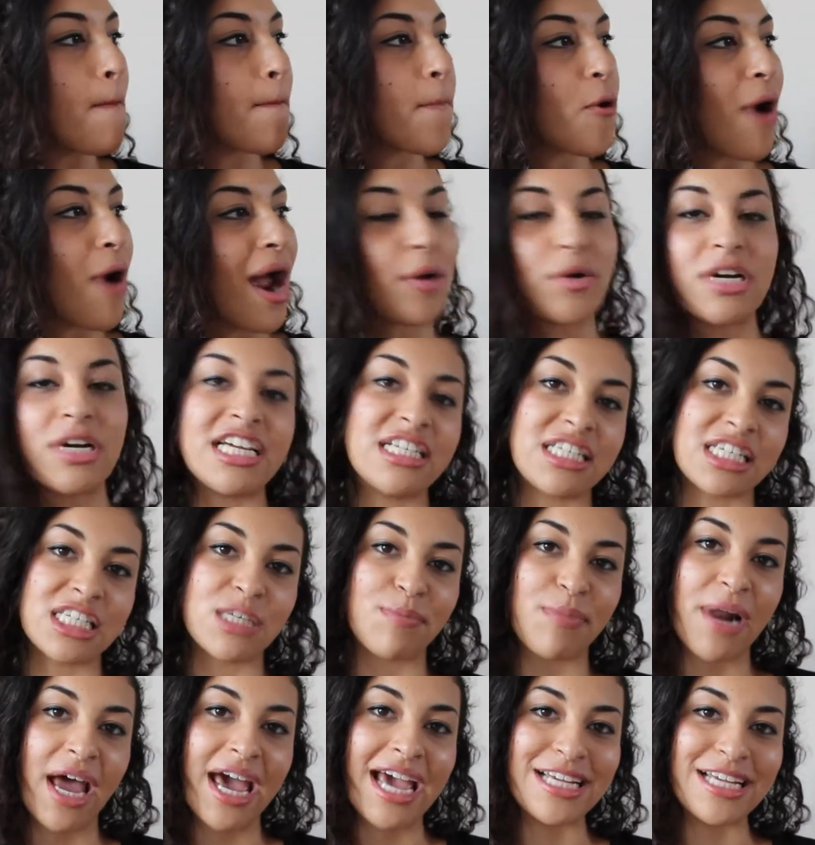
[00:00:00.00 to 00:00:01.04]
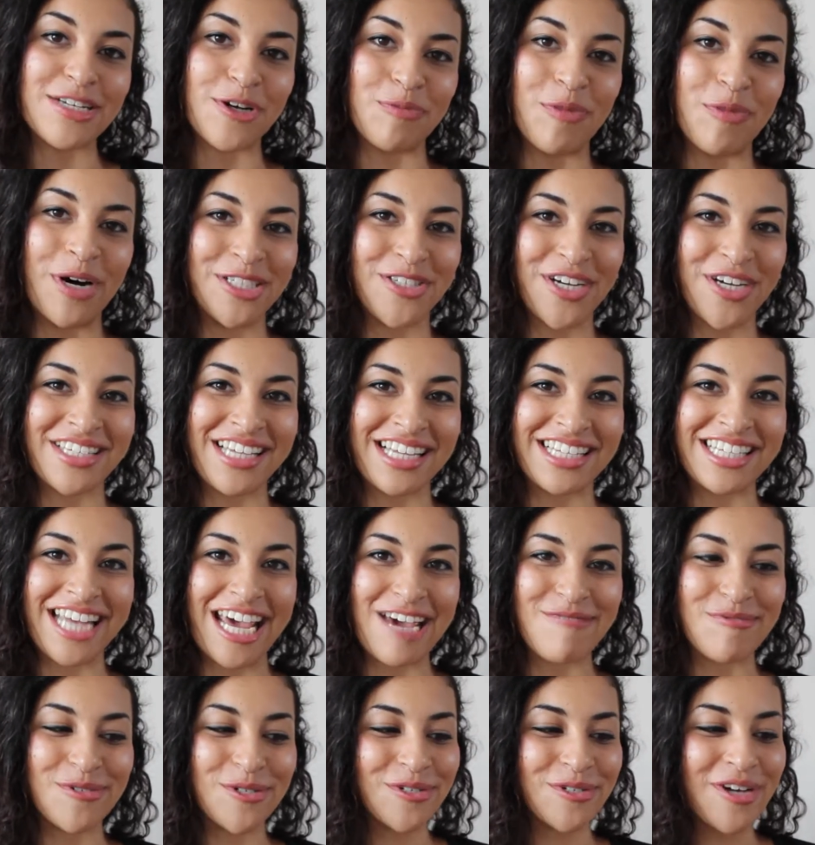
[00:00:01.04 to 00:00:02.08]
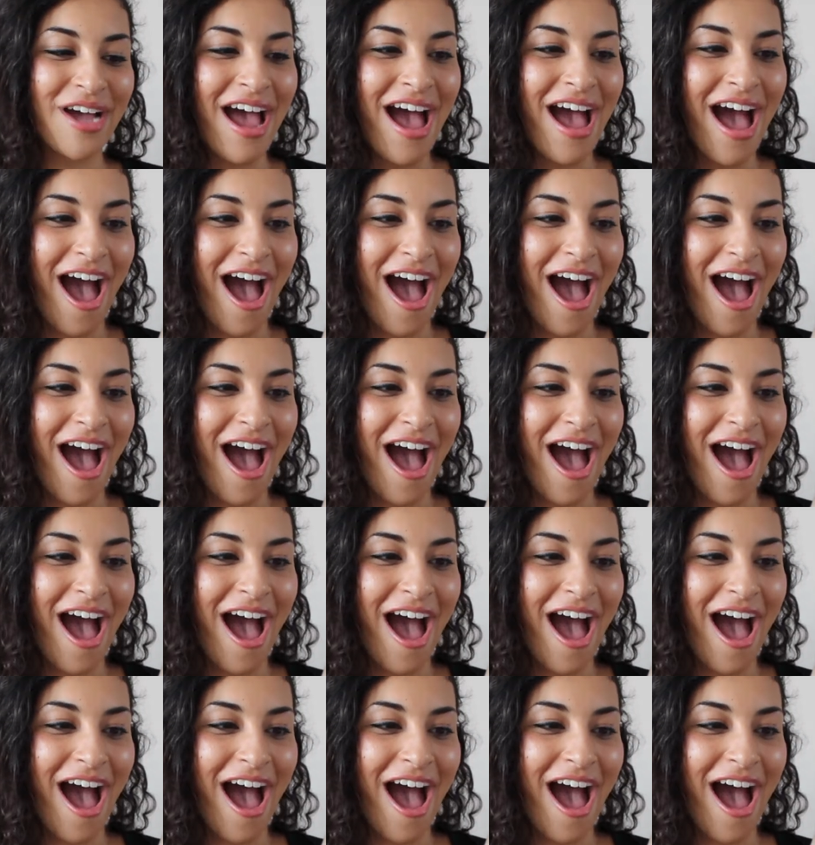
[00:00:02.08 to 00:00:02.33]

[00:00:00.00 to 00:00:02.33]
proudly displayed on my dressing table.